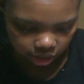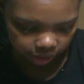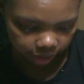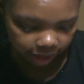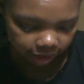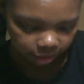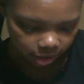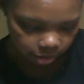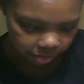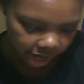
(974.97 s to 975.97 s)
And I had it
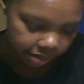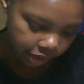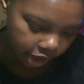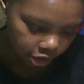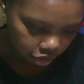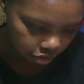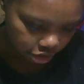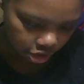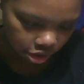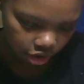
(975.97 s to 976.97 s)
all mapped out
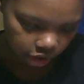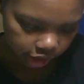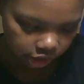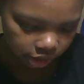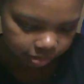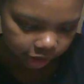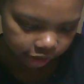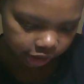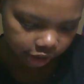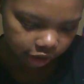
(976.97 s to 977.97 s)
with all like the
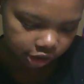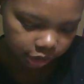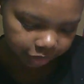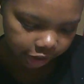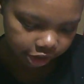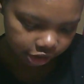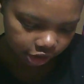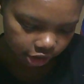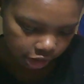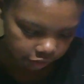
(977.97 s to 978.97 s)
character pairing
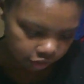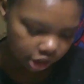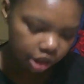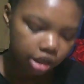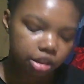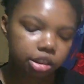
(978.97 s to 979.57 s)
and stuff.